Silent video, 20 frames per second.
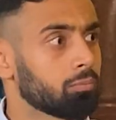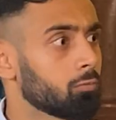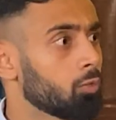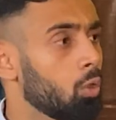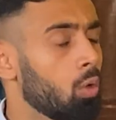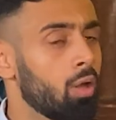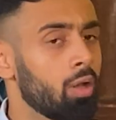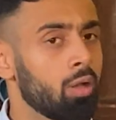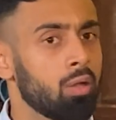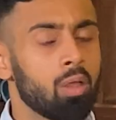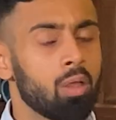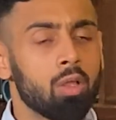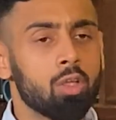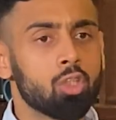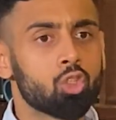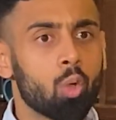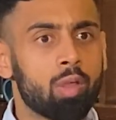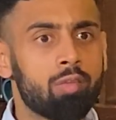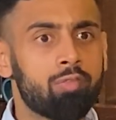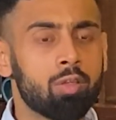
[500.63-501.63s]
Got it.
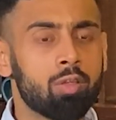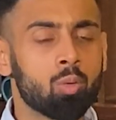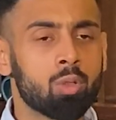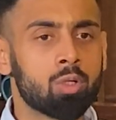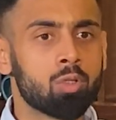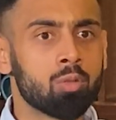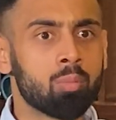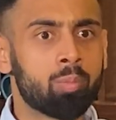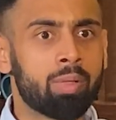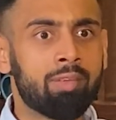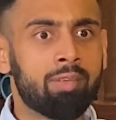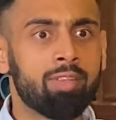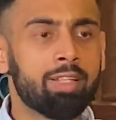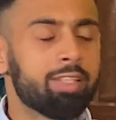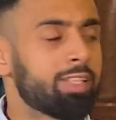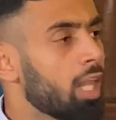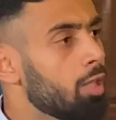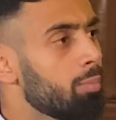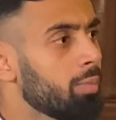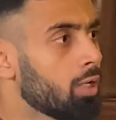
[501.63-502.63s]
So if you were to briefly
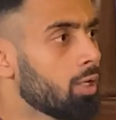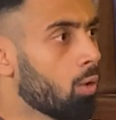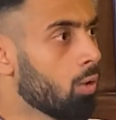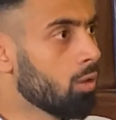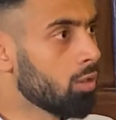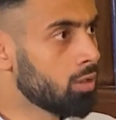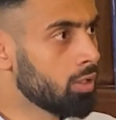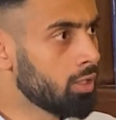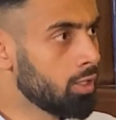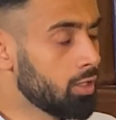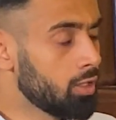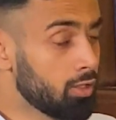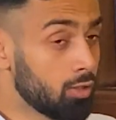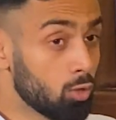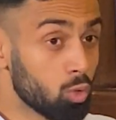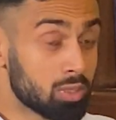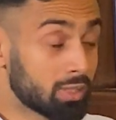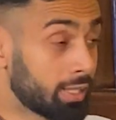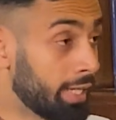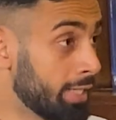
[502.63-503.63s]
tell me all the
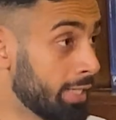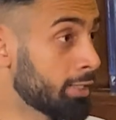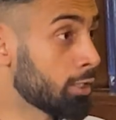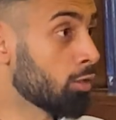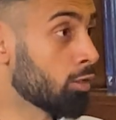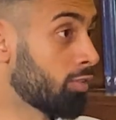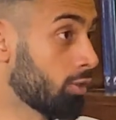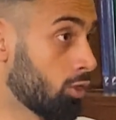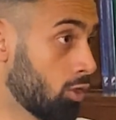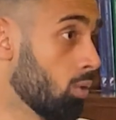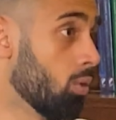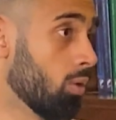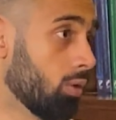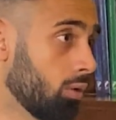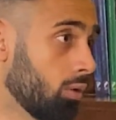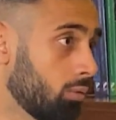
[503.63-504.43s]
use cases of a drone,